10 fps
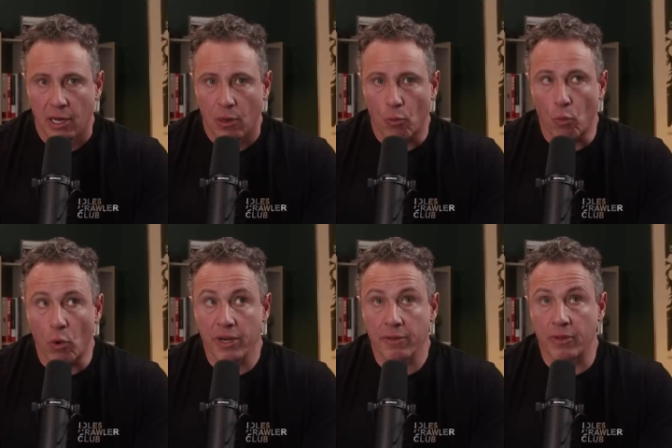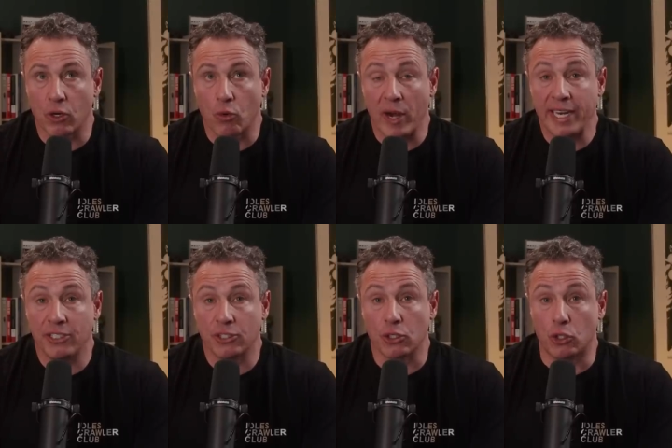one of the
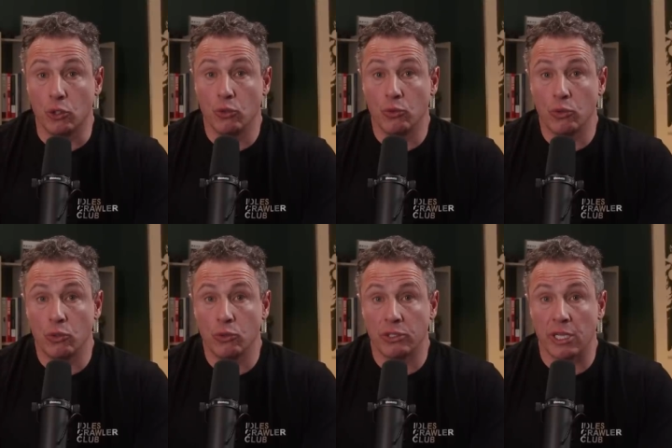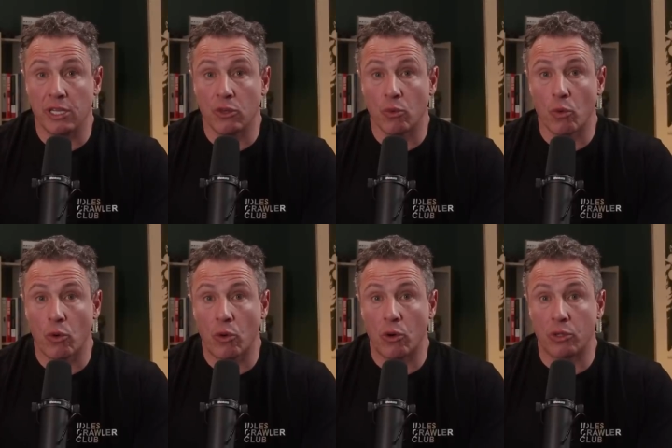greatest gurus in the
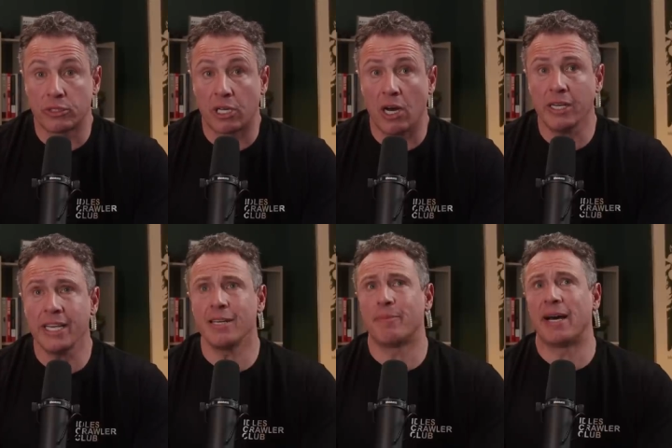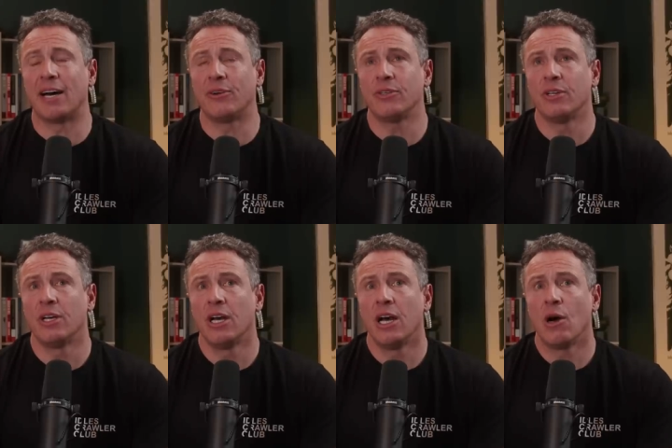world, talking about
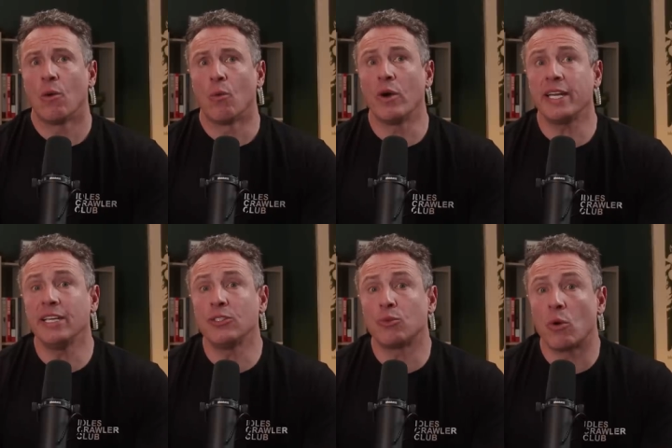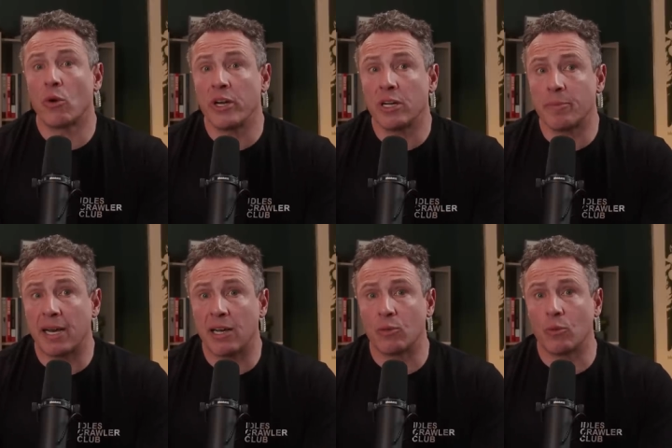what he's worried
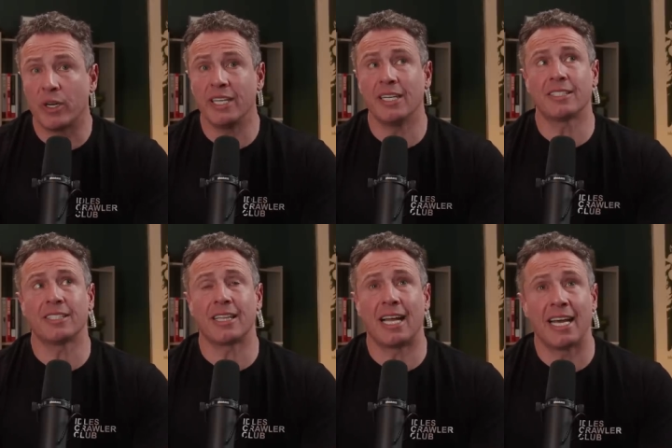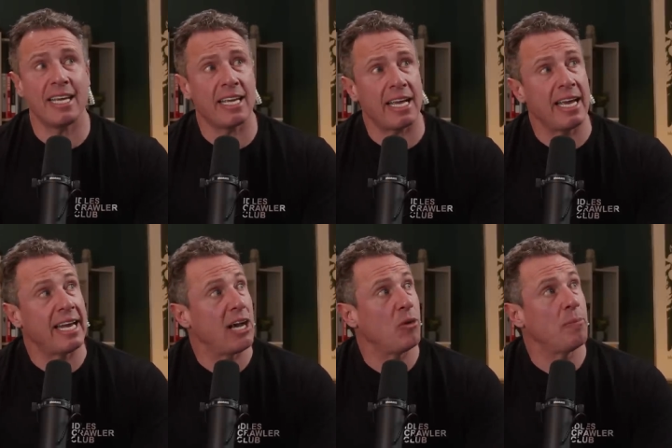about, what he doesn't like, and
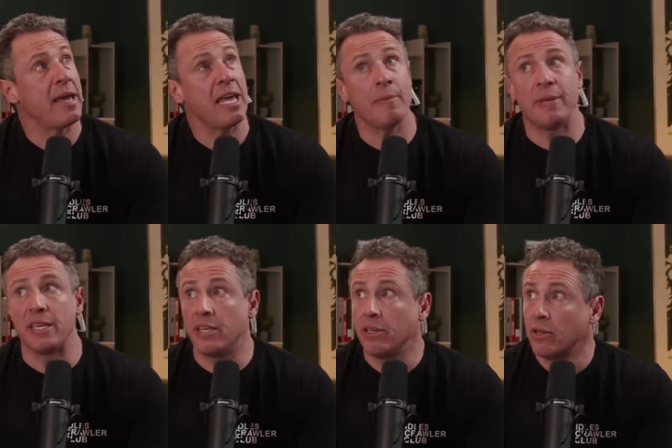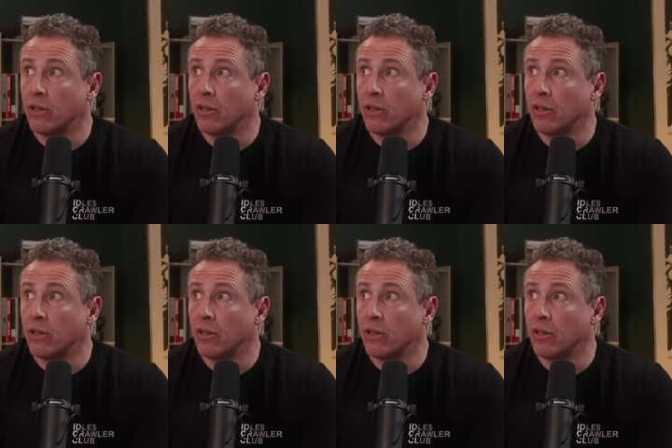how maybe